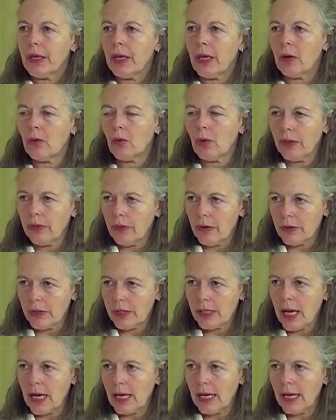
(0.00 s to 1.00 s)
And when
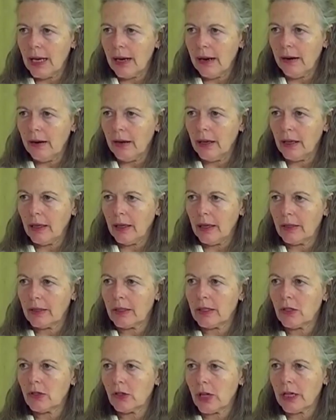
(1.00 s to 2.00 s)
there's unerring
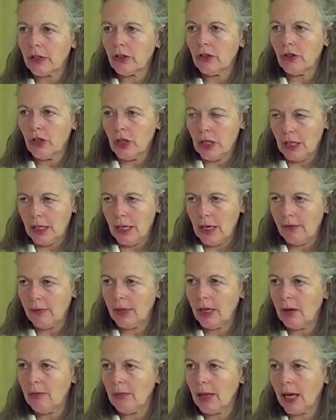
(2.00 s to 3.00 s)
instruction
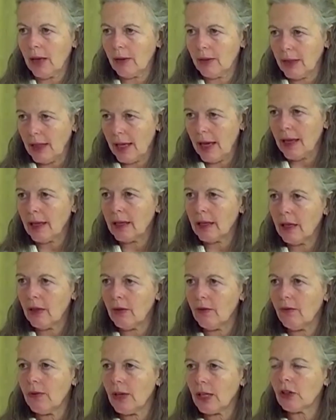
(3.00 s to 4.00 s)
given about that,
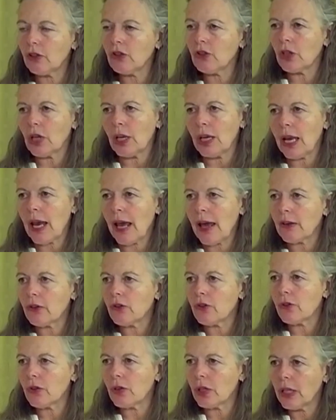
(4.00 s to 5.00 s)
conviction
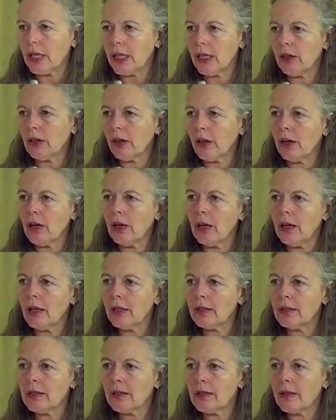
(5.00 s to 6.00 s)
naturally
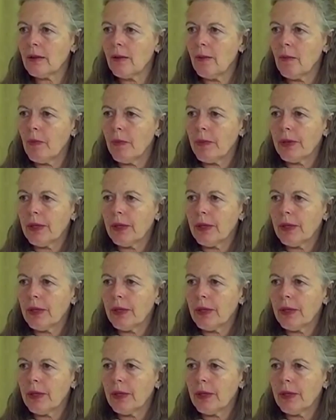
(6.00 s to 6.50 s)
dawns.